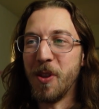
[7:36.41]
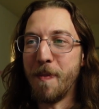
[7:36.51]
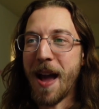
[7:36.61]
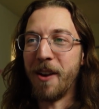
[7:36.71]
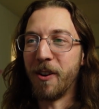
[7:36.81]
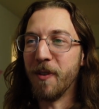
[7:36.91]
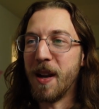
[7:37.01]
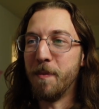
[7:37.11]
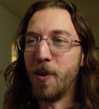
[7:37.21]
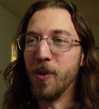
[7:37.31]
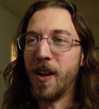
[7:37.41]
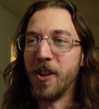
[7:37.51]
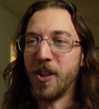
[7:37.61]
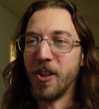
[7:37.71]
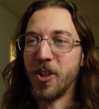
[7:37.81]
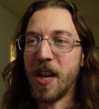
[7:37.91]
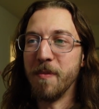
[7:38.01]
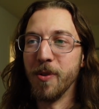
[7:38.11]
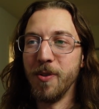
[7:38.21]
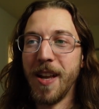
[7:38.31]
the Battering Ram, Bolt Launcher, Chain
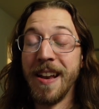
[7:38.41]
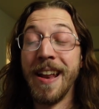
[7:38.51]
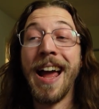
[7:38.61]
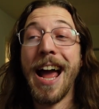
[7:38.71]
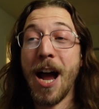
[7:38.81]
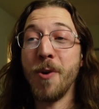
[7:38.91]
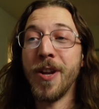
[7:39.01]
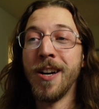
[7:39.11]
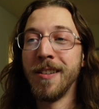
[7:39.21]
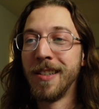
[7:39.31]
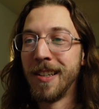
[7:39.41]
Brute, and Howdah.